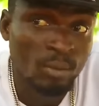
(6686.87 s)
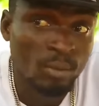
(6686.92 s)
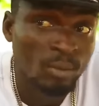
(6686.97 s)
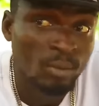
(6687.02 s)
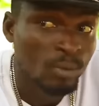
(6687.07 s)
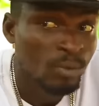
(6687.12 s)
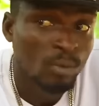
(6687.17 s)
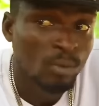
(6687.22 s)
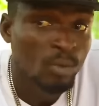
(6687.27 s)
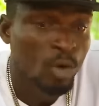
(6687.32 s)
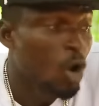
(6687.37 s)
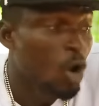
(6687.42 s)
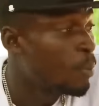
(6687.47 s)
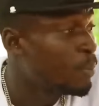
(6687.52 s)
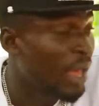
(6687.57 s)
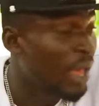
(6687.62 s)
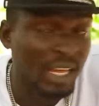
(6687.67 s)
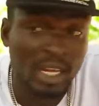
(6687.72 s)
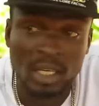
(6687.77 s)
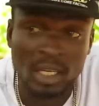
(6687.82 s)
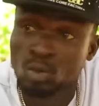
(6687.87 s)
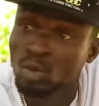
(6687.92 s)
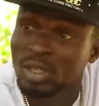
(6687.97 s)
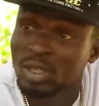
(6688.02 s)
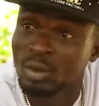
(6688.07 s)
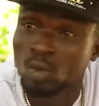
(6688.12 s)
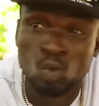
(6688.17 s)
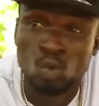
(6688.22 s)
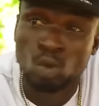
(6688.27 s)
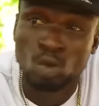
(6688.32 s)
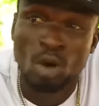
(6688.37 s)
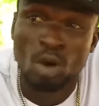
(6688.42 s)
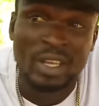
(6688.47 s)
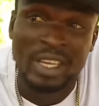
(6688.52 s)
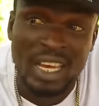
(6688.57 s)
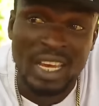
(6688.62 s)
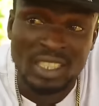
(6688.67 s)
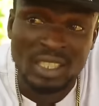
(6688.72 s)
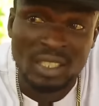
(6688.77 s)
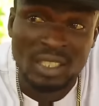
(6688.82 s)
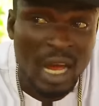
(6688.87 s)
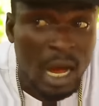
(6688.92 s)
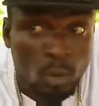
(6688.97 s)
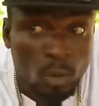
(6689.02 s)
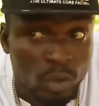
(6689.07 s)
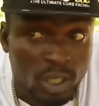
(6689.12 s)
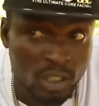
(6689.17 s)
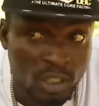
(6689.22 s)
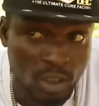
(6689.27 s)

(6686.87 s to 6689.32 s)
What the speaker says: Obiageli will not get her wish.